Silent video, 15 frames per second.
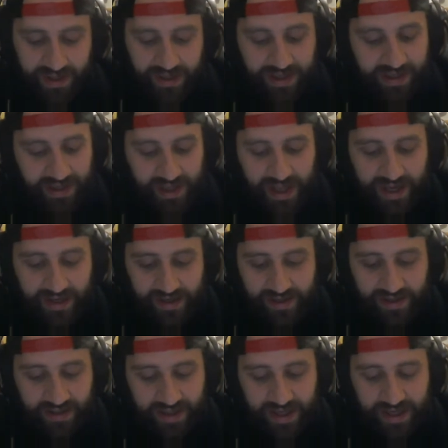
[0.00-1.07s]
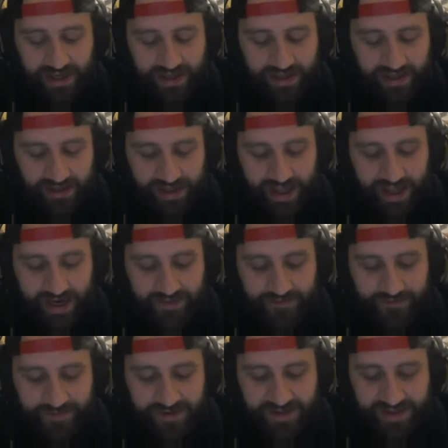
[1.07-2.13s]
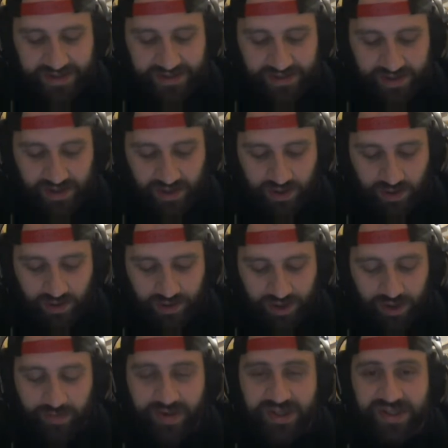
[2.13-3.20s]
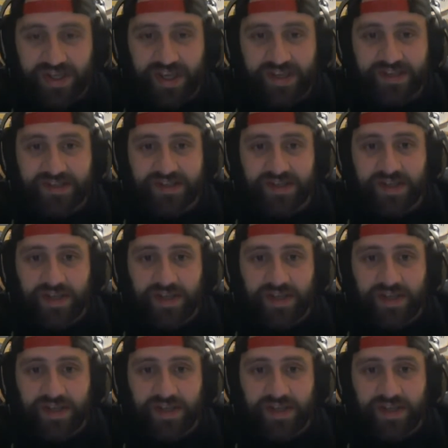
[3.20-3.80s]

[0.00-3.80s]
A lot of, you know, little mistakes